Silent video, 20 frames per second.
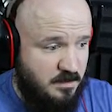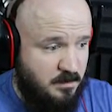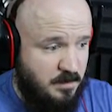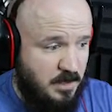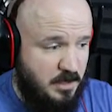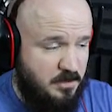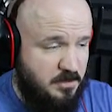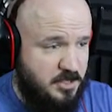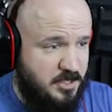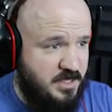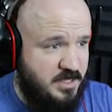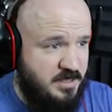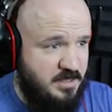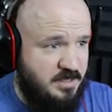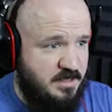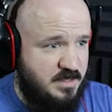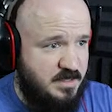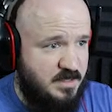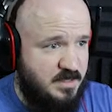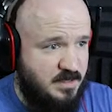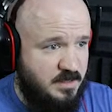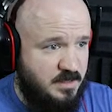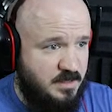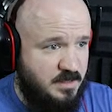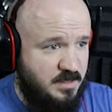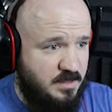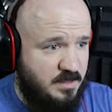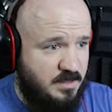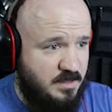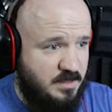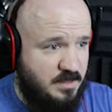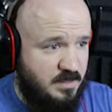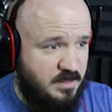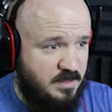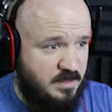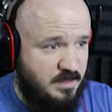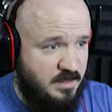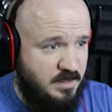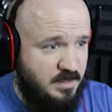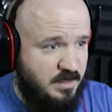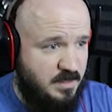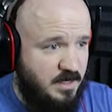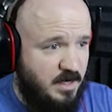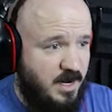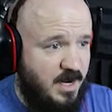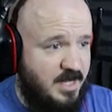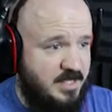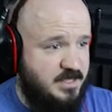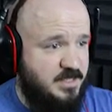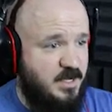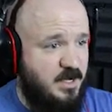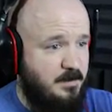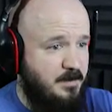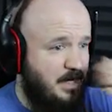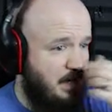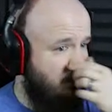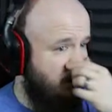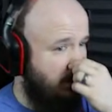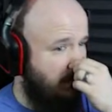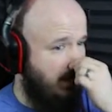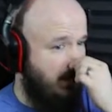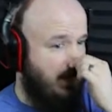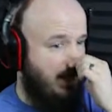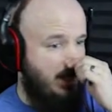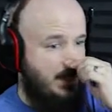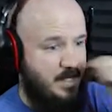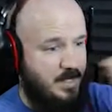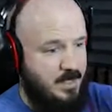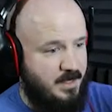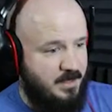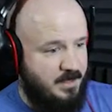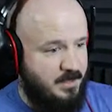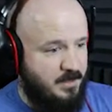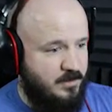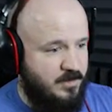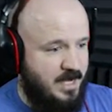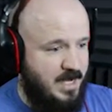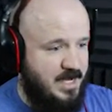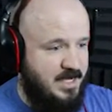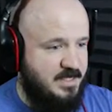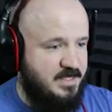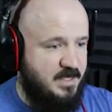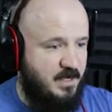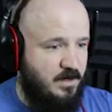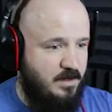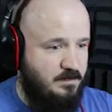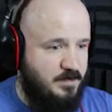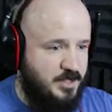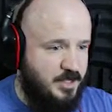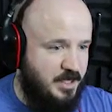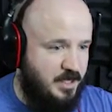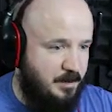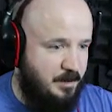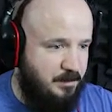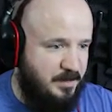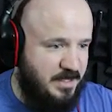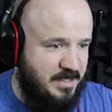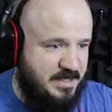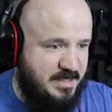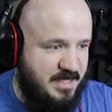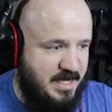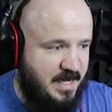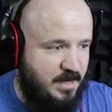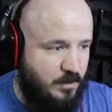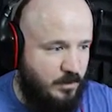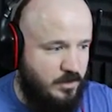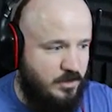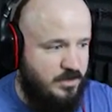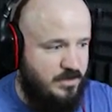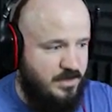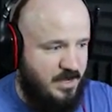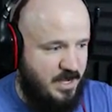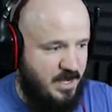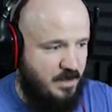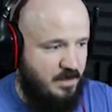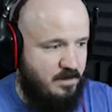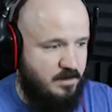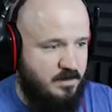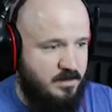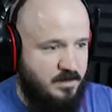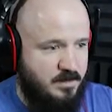potions? Alright, so I'm getting ready. Ah, okay, so I'm just going to place that order there.